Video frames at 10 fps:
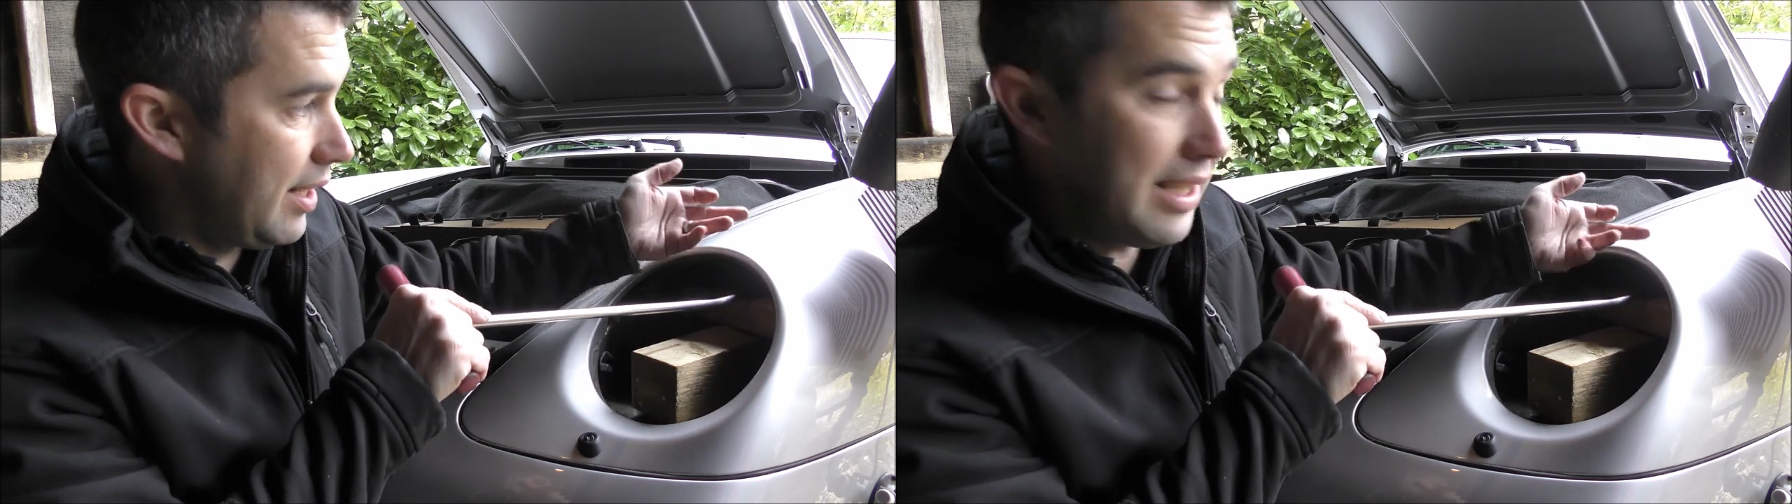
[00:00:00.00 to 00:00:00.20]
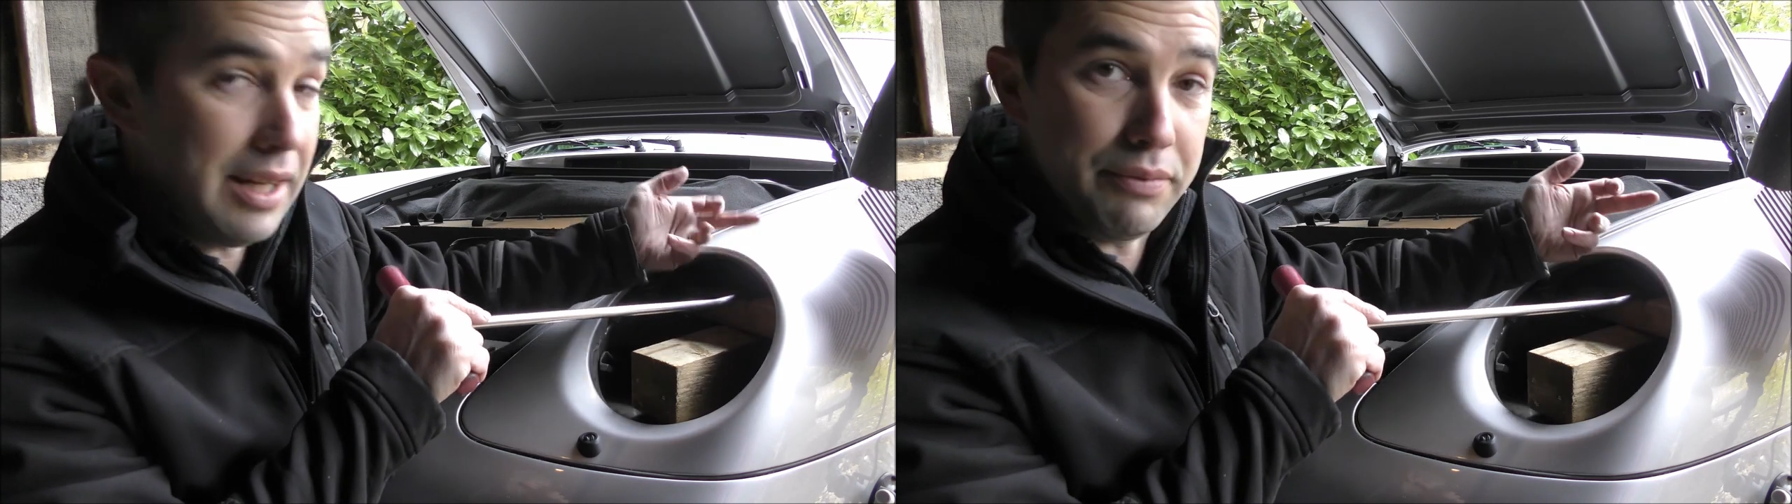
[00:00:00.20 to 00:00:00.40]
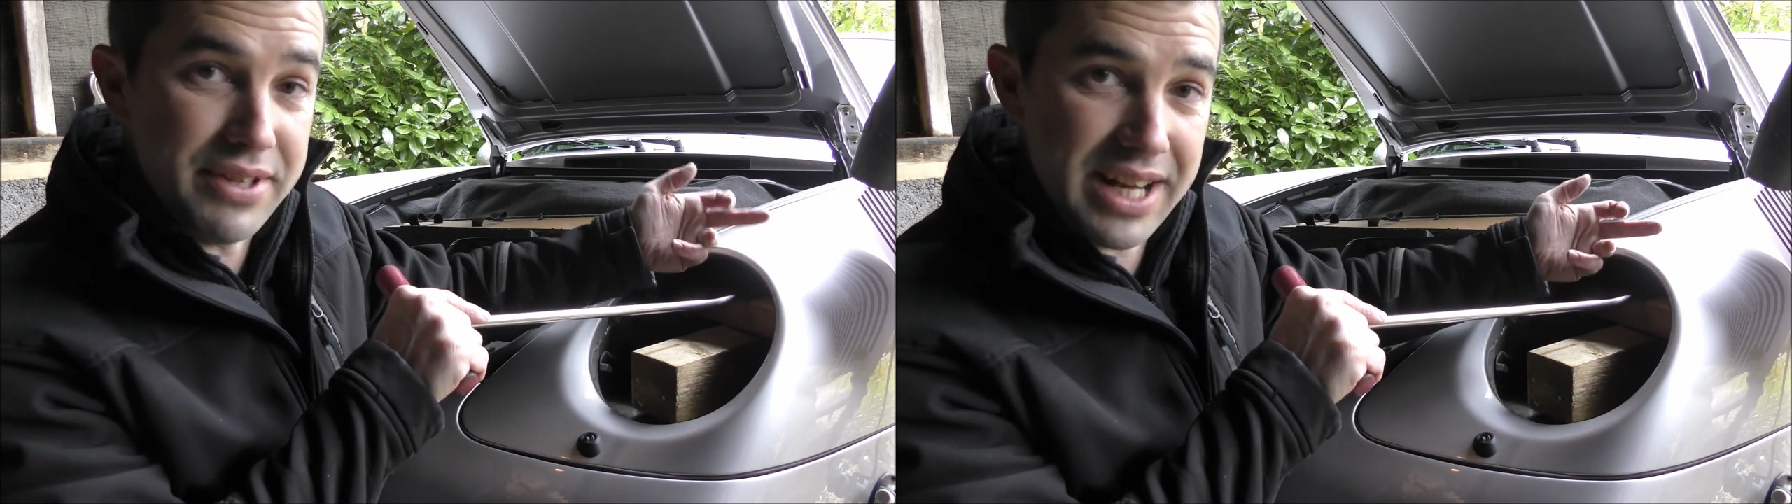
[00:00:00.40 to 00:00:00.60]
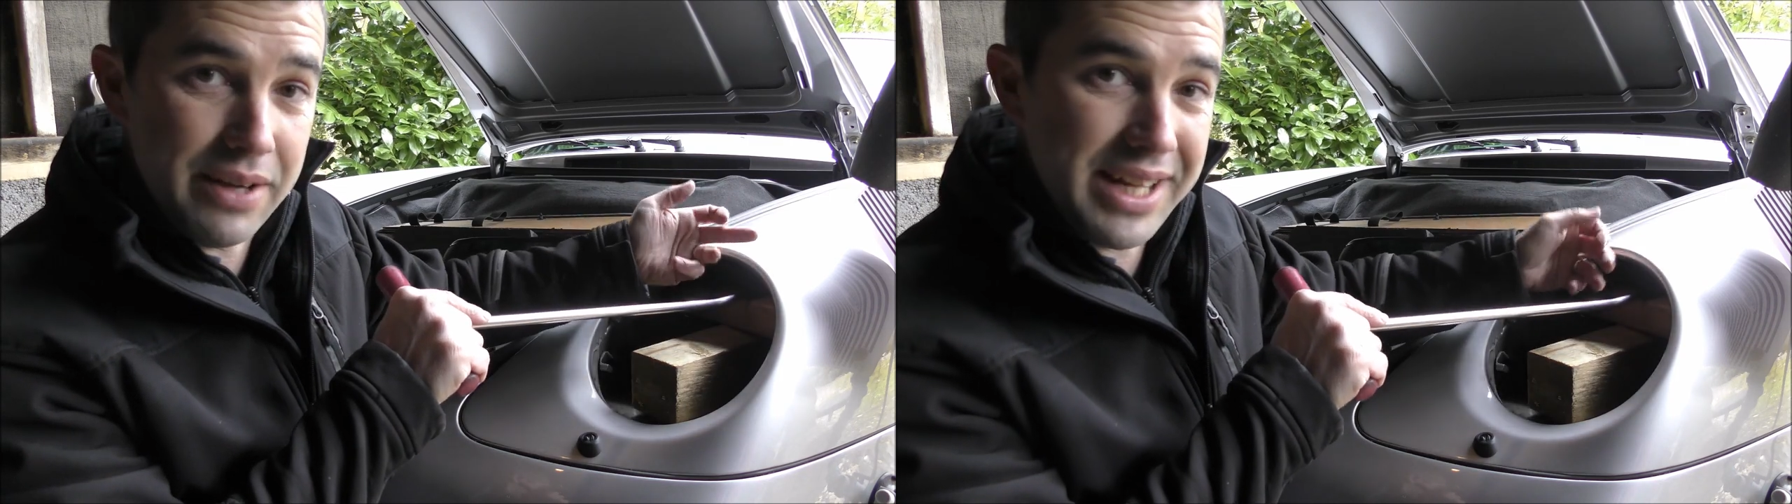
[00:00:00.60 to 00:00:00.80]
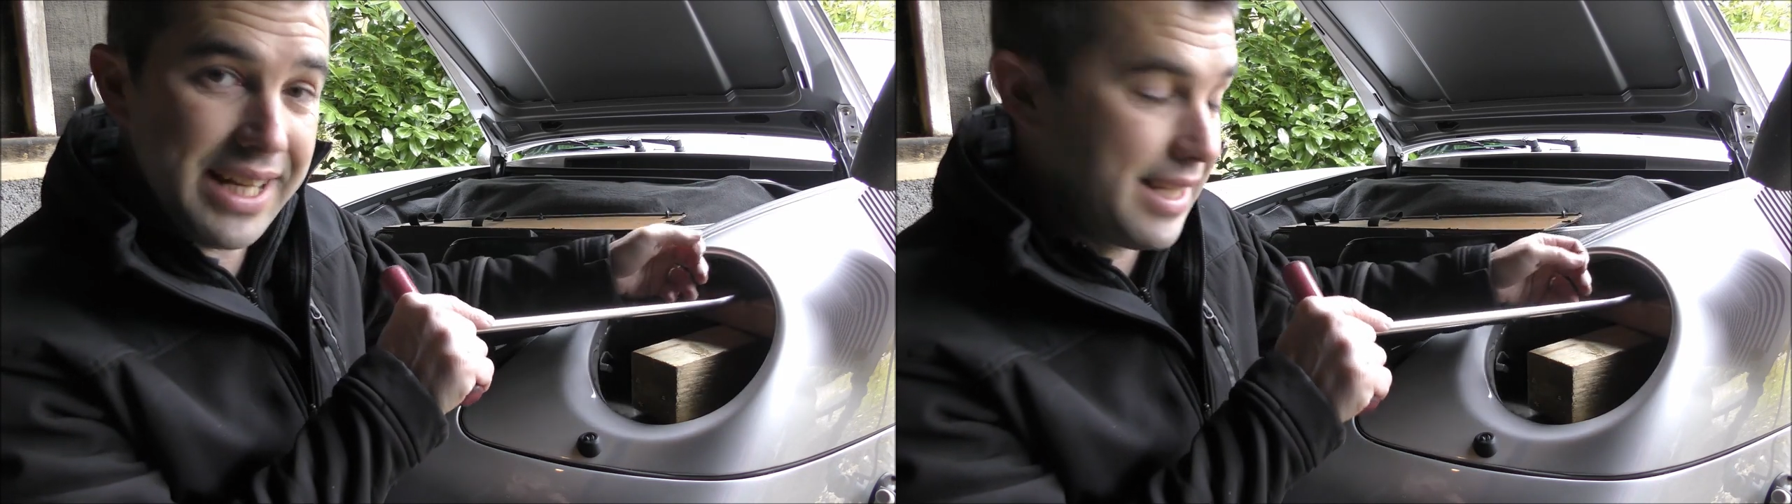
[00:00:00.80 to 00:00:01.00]
leverage
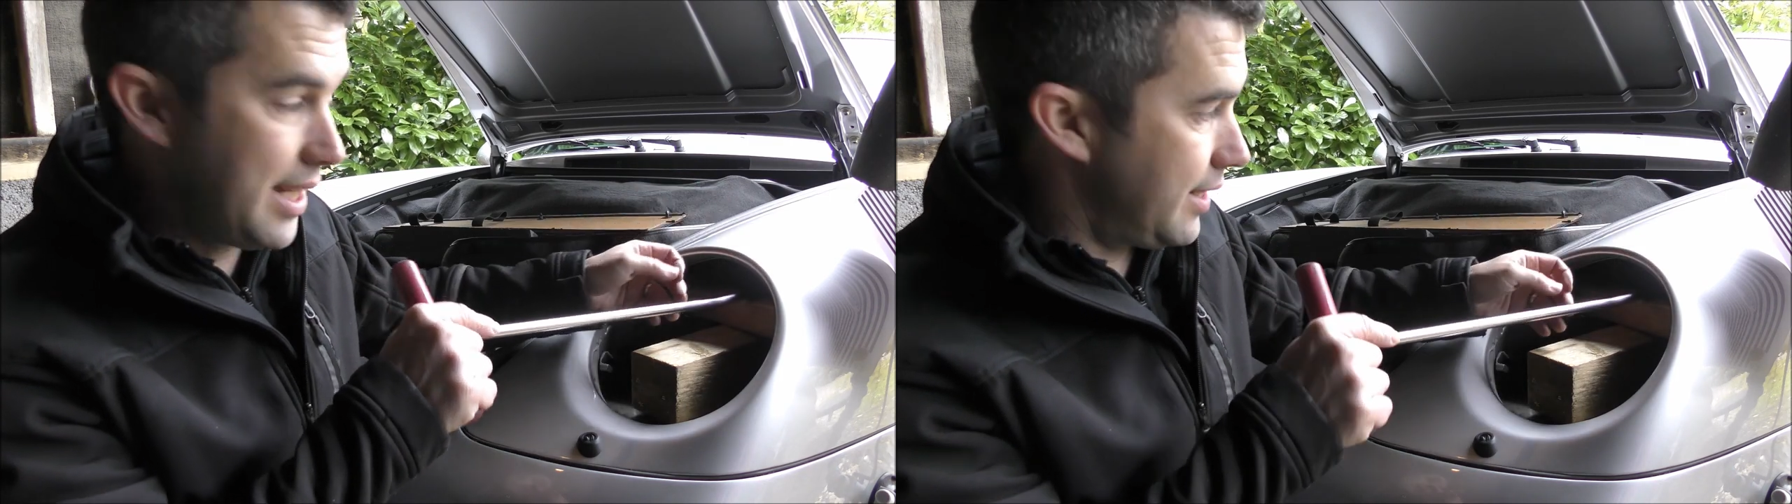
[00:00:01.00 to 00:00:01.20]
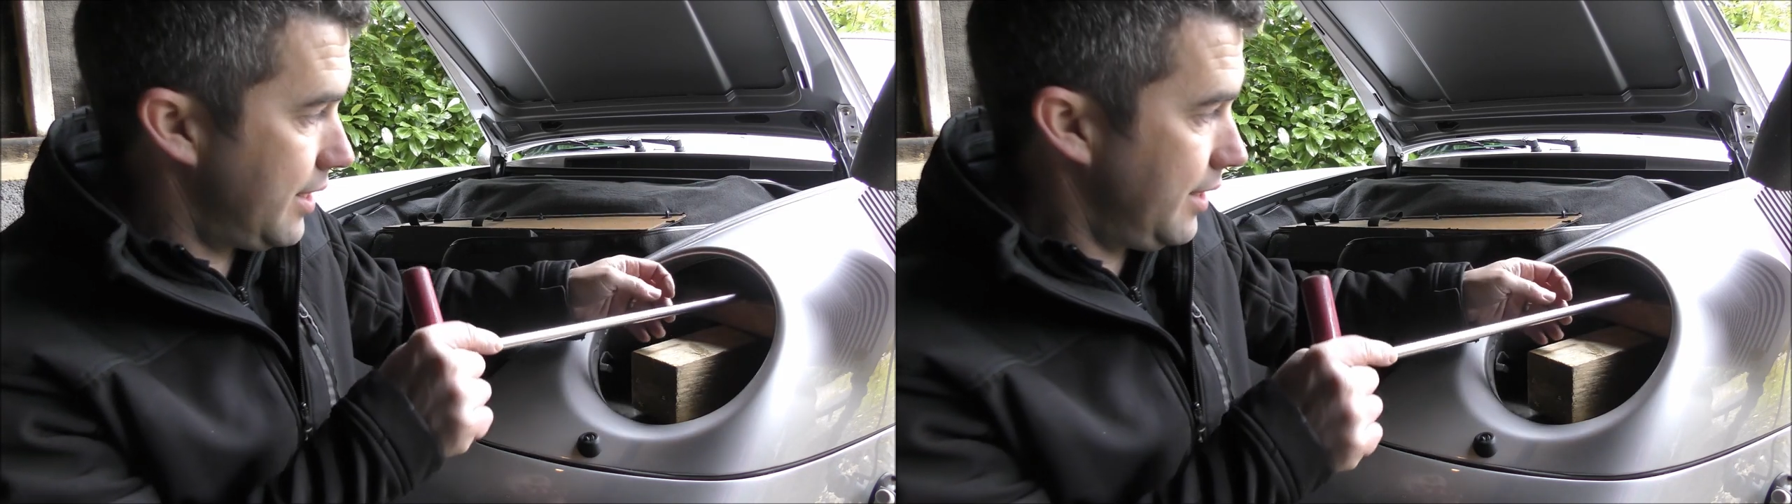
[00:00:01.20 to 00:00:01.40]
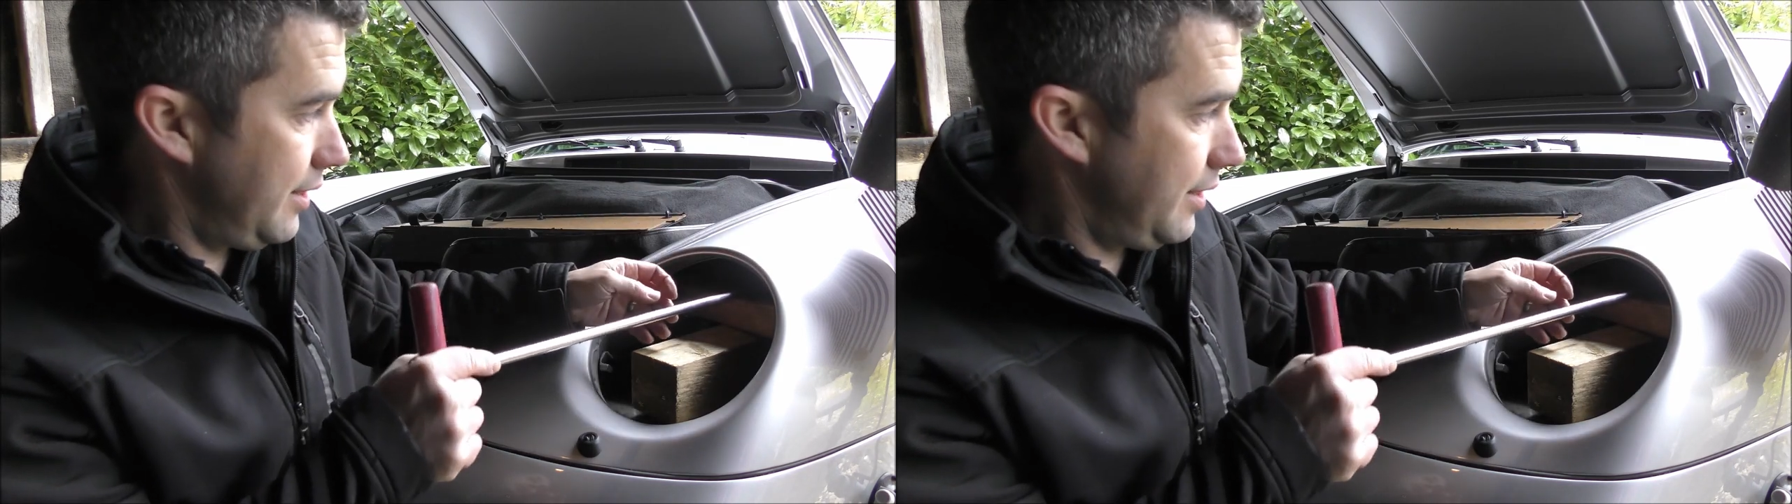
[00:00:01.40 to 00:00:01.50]
out that dent.